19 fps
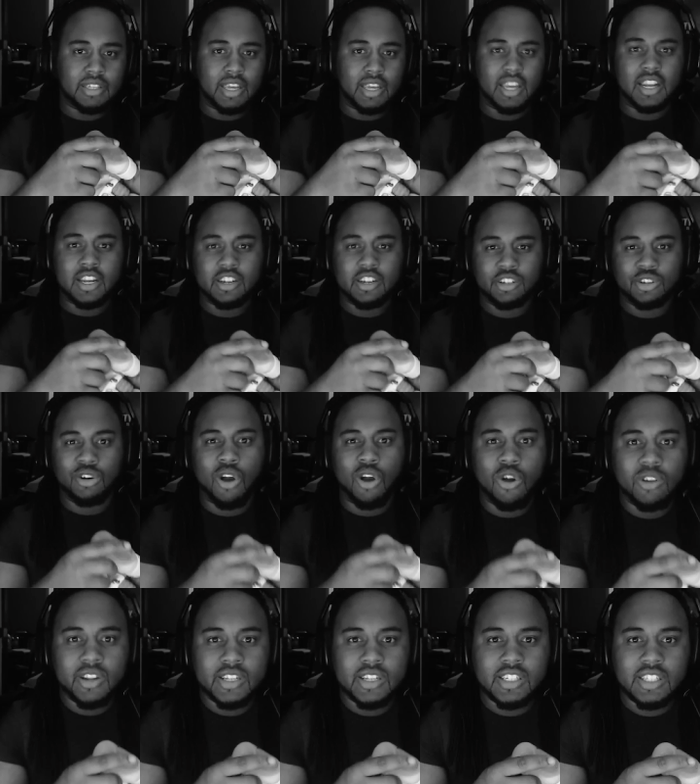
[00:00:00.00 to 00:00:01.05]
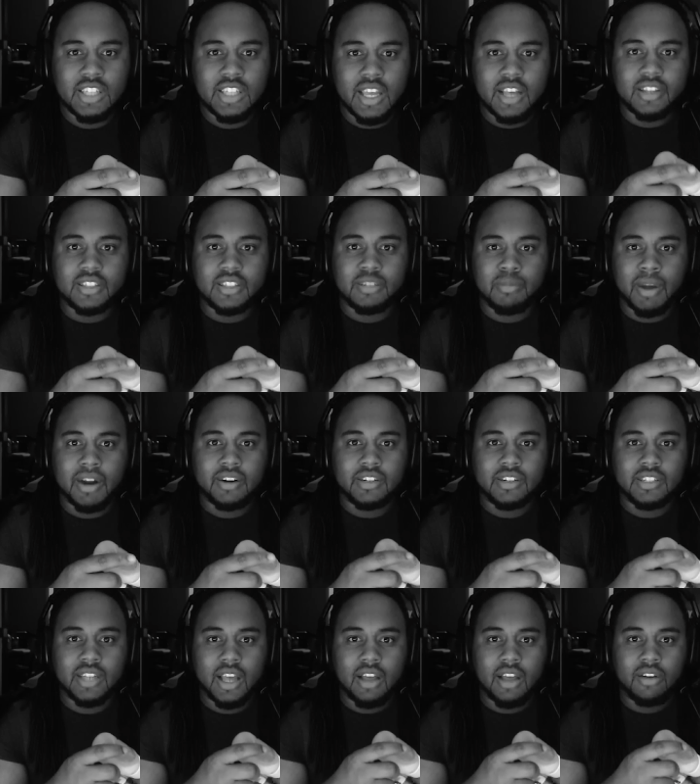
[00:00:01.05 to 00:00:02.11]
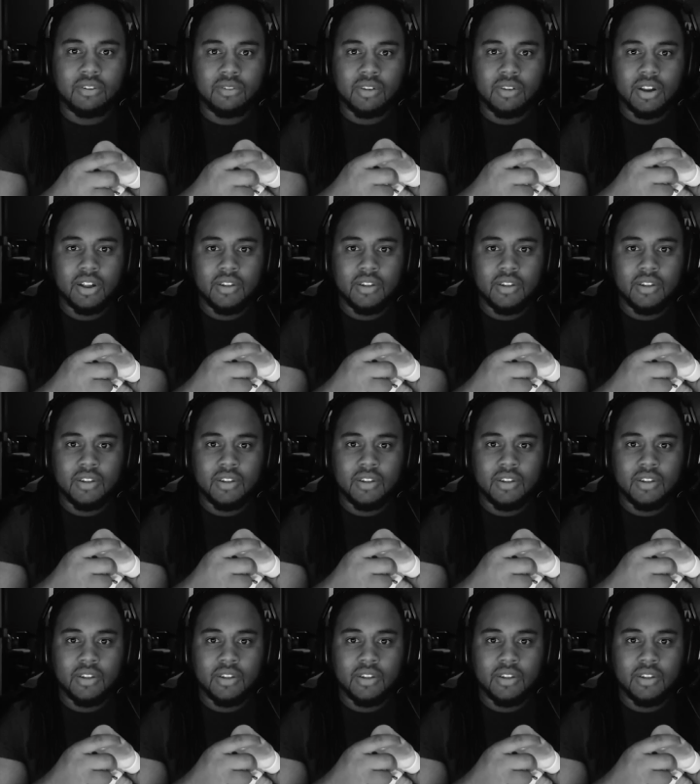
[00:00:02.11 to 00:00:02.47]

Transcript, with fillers: And the controller sucks, Microsoft.